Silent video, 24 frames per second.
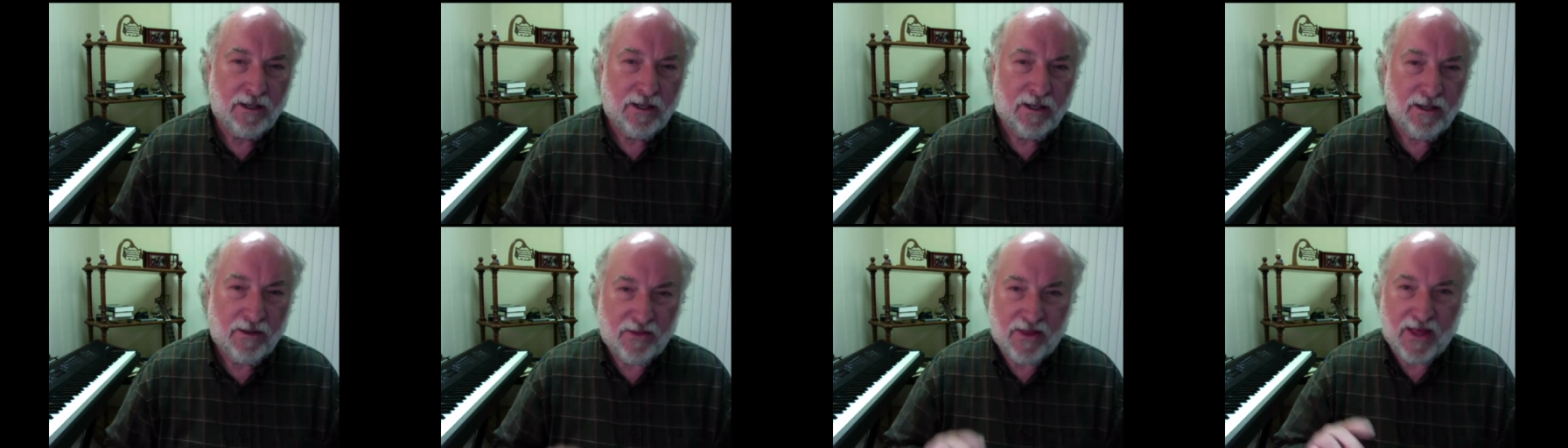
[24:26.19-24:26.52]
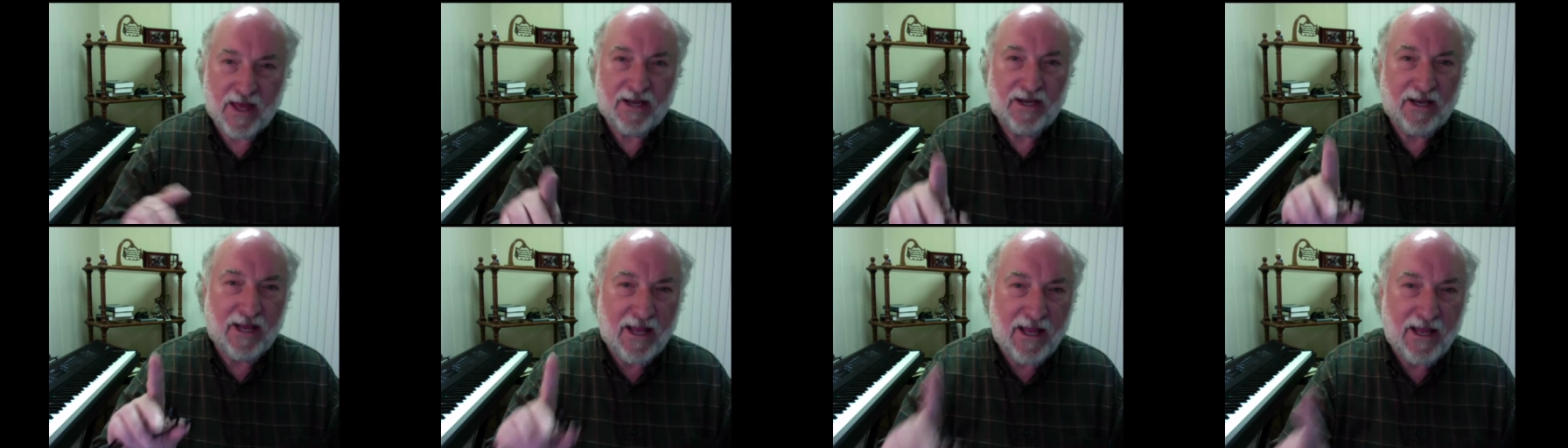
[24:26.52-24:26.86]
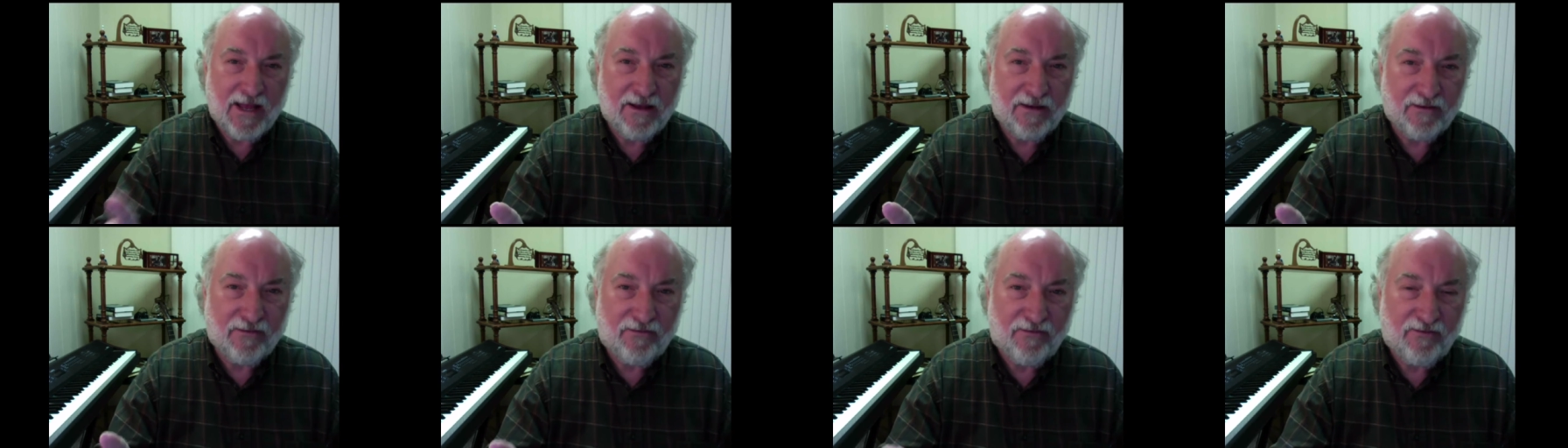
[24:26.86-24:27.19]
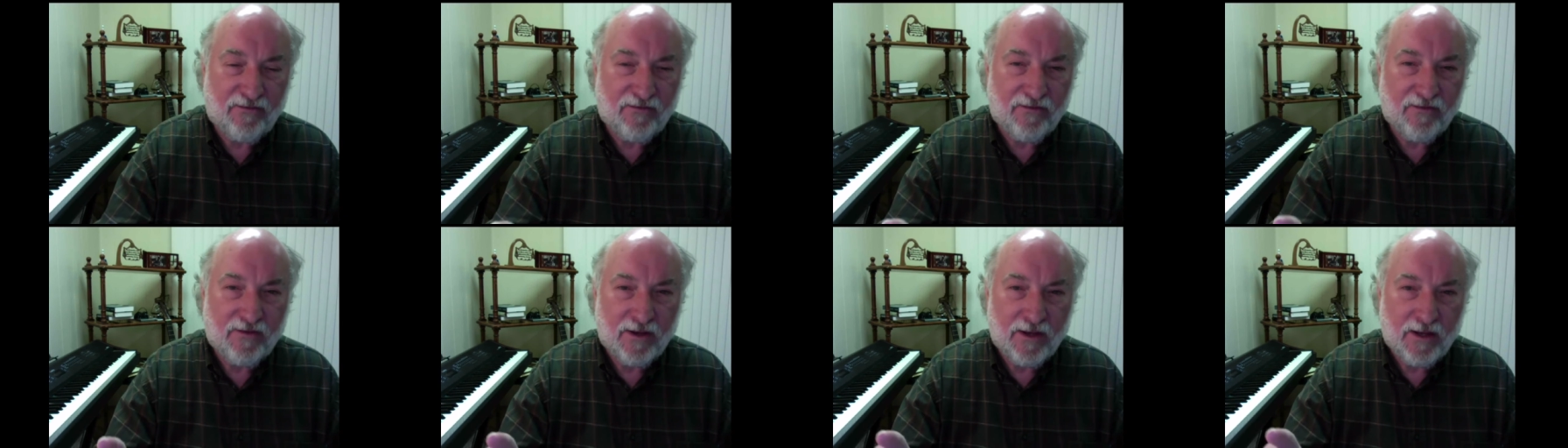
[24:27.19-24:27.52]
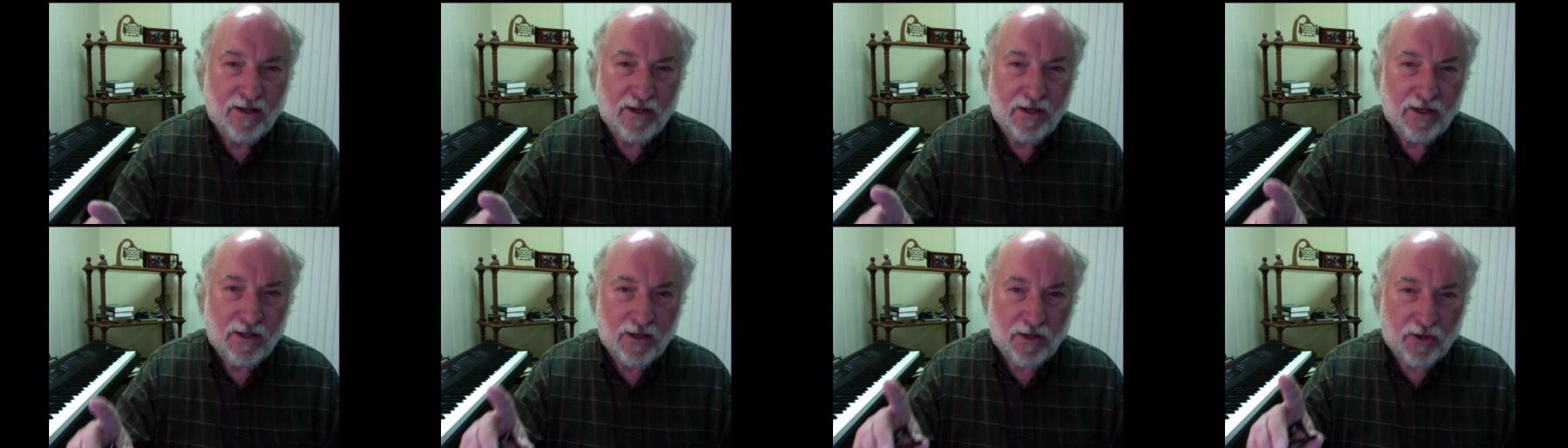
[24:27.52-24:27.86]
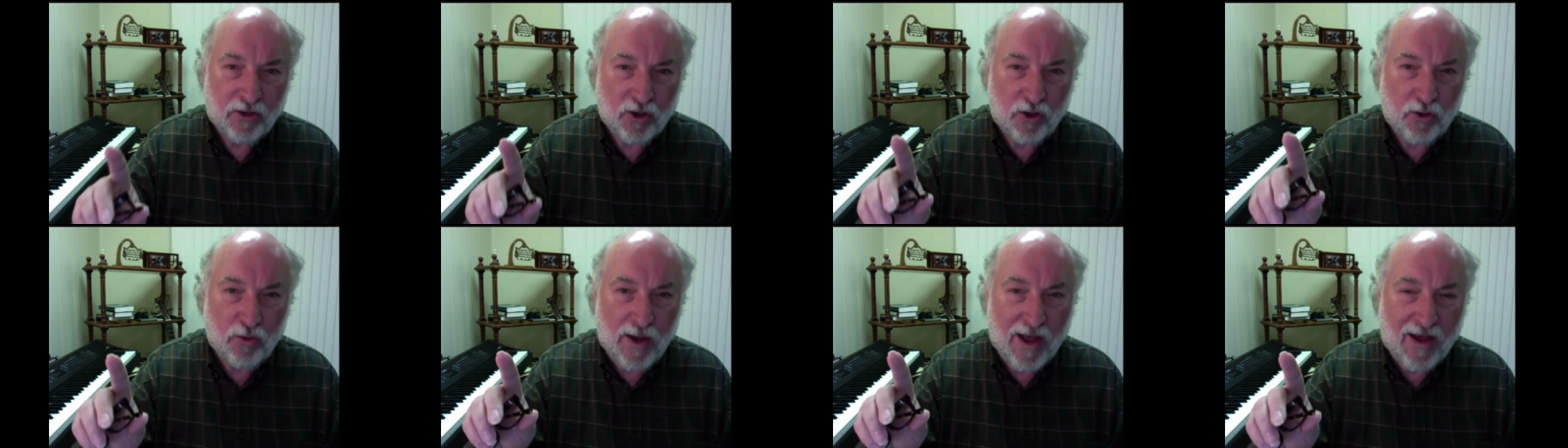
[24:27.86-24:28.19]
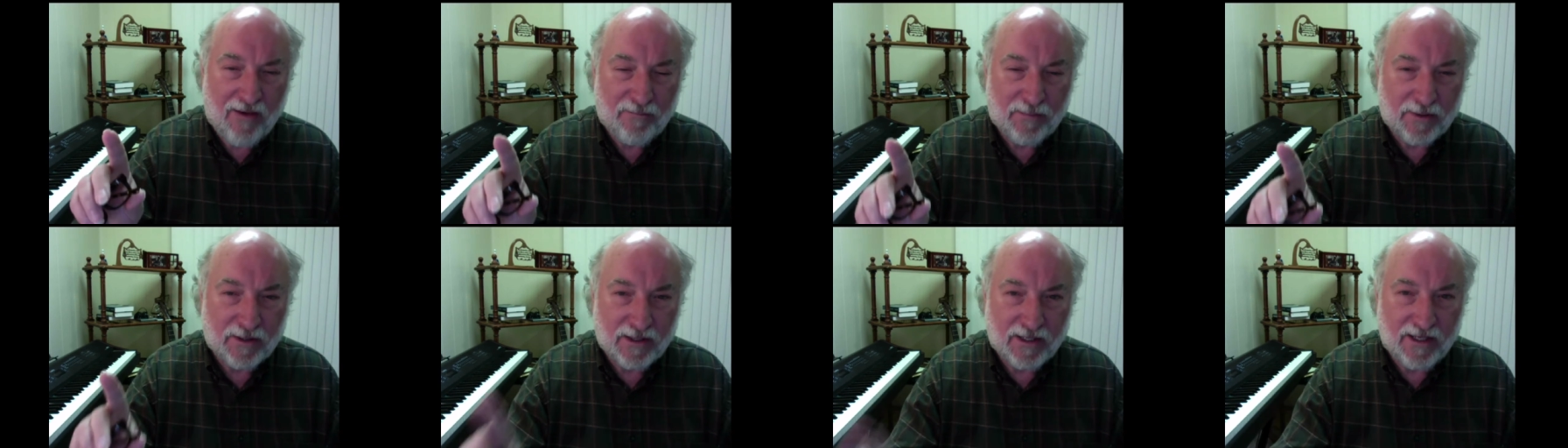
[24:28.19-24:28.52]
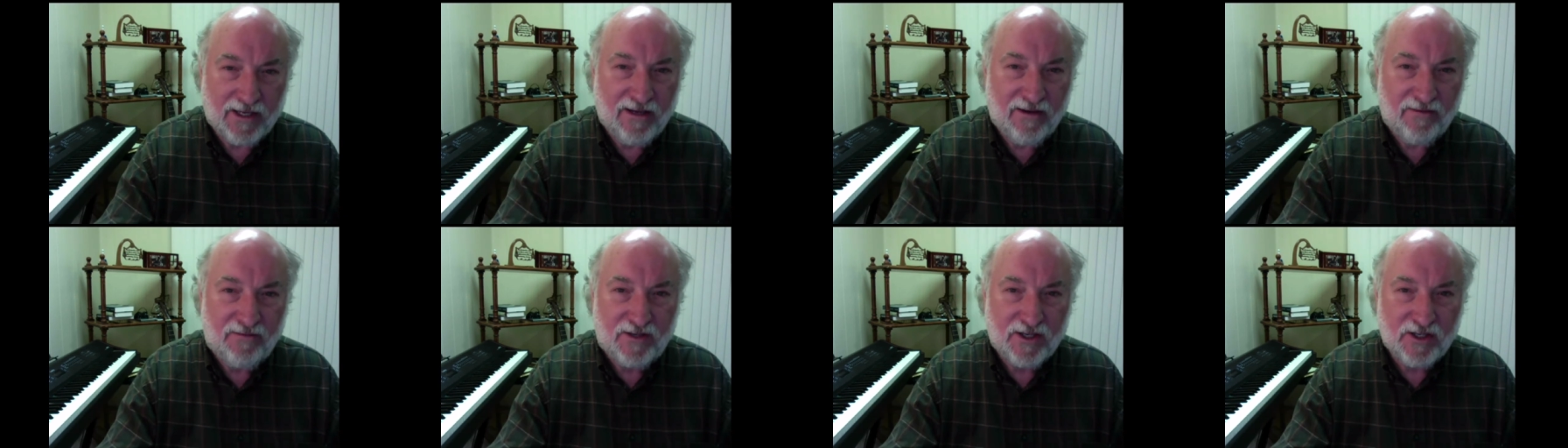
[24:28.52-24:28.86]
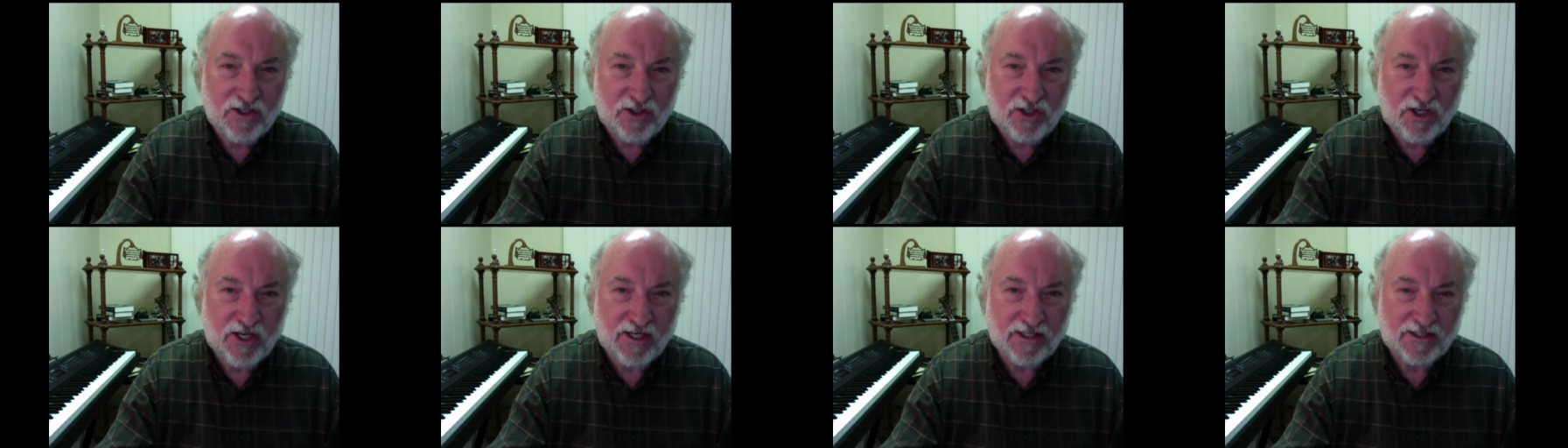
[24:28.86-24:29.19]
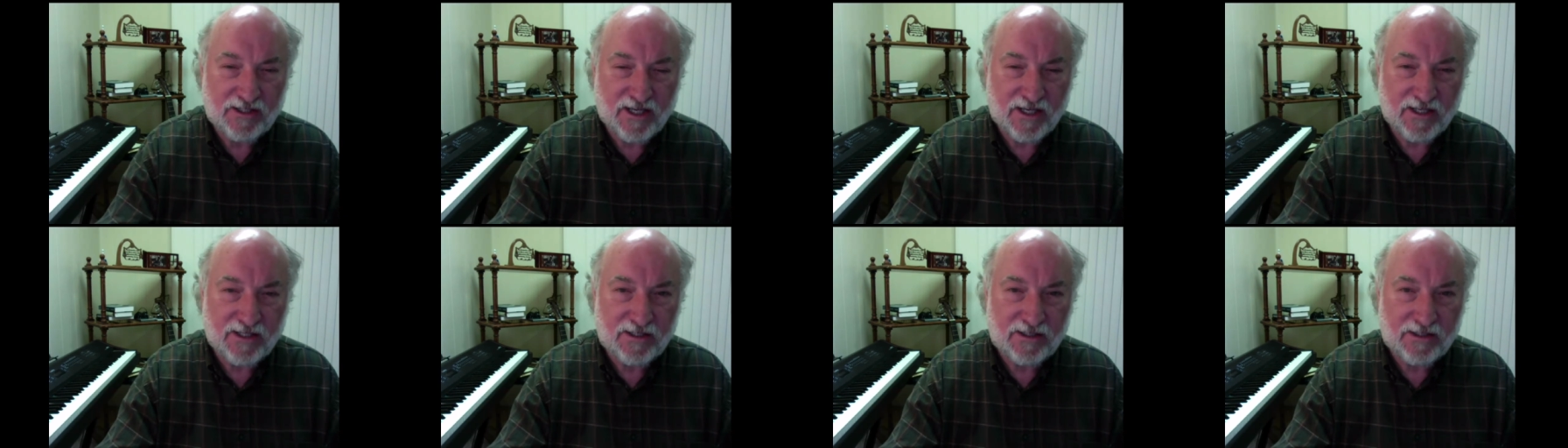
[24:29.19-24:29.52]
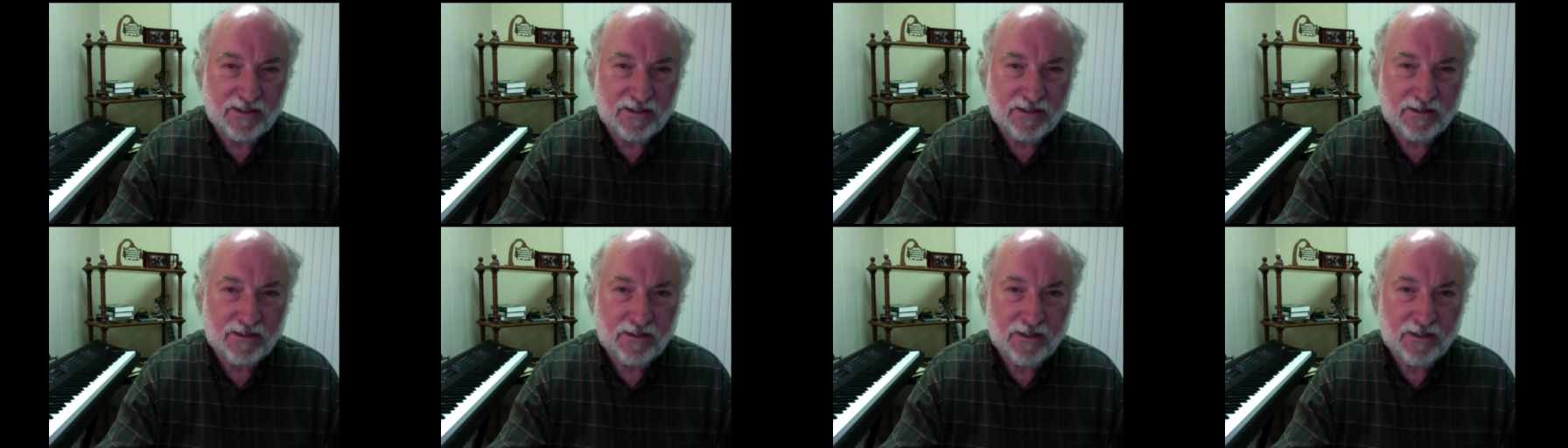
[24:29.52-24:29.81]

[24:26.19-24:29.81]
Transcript: than if you have believed in Jesus,